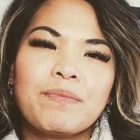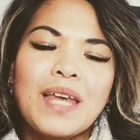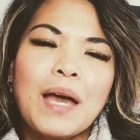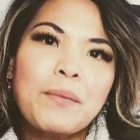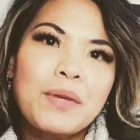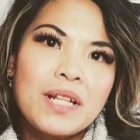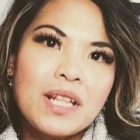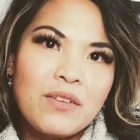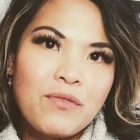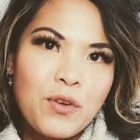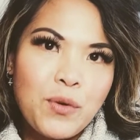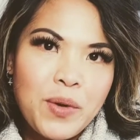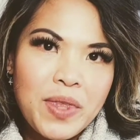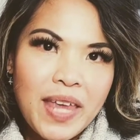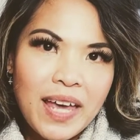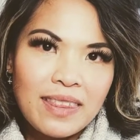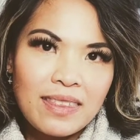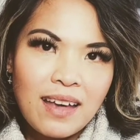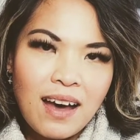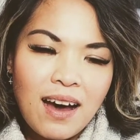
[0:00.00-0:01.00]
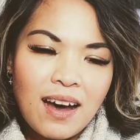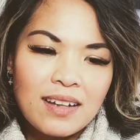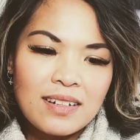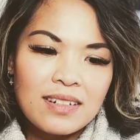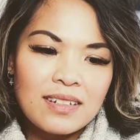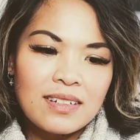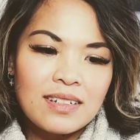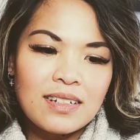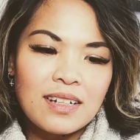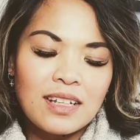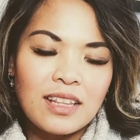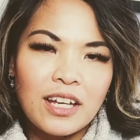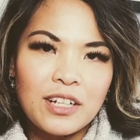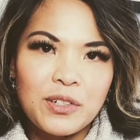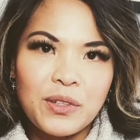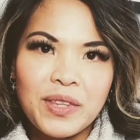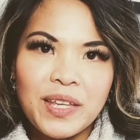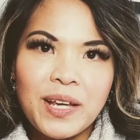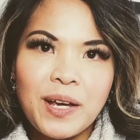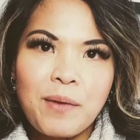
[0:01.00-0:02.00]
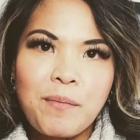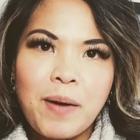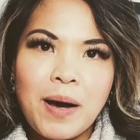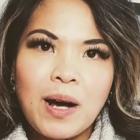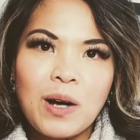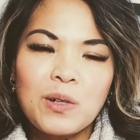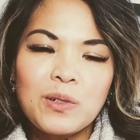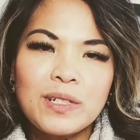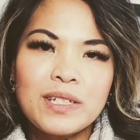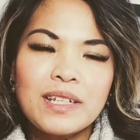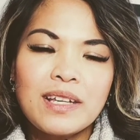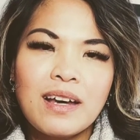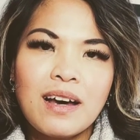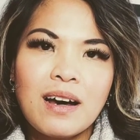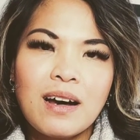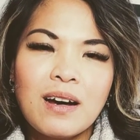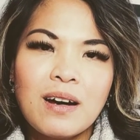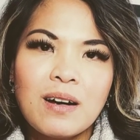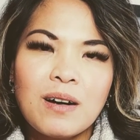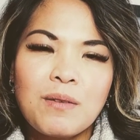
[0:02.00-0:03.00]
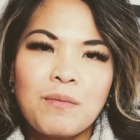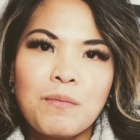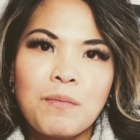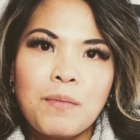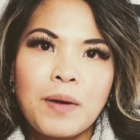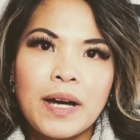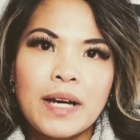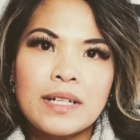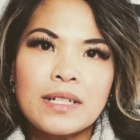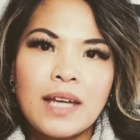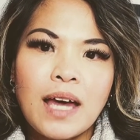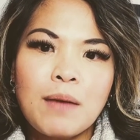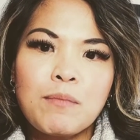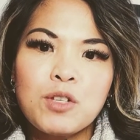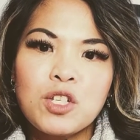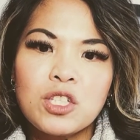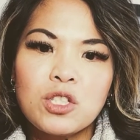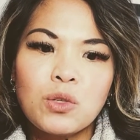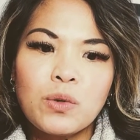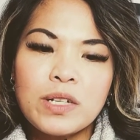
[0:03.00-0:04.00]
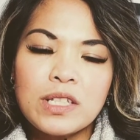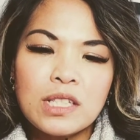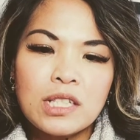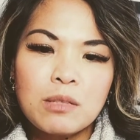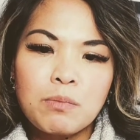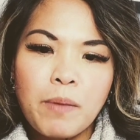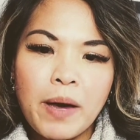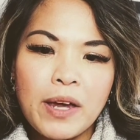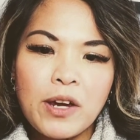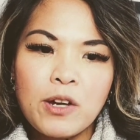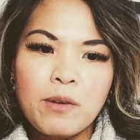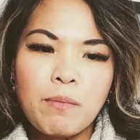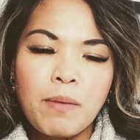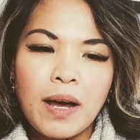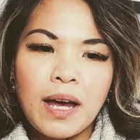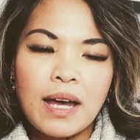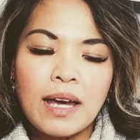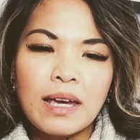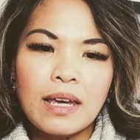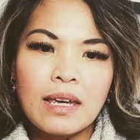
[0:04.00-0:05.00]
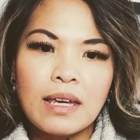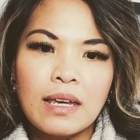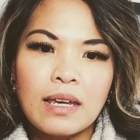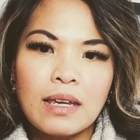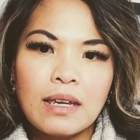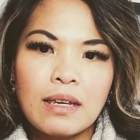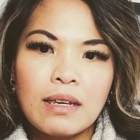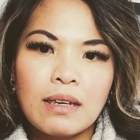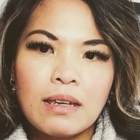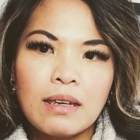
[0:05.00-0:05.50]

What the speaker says: I'm going to leave you with that thought, a lot to think about, but I'm just so inspired by